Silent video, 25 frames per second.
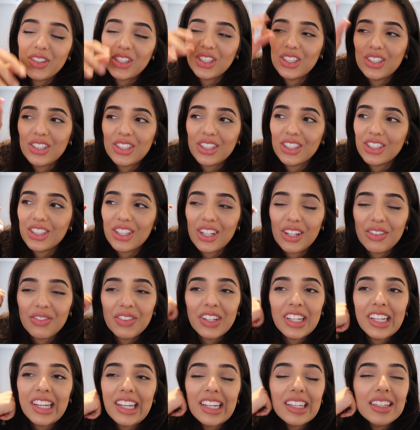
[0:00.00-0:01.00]
she's such a
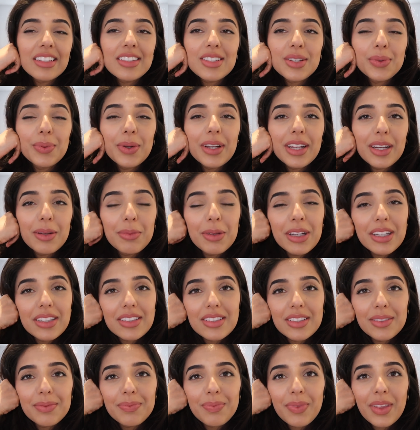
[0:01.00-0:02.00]
lovely lady, so we're gonna make
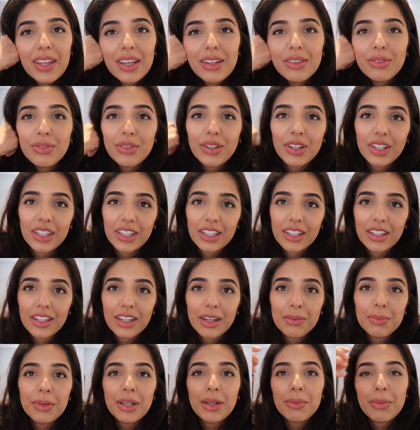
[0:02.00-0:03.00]
something for her.
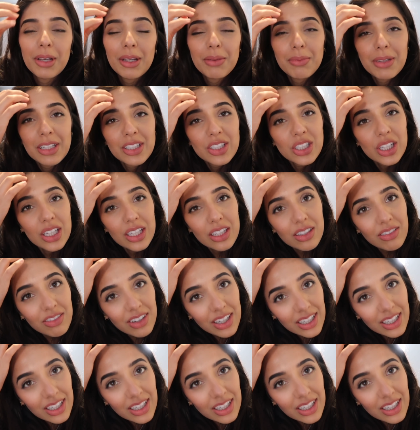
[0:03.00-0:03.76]
I'm gonna make my chicken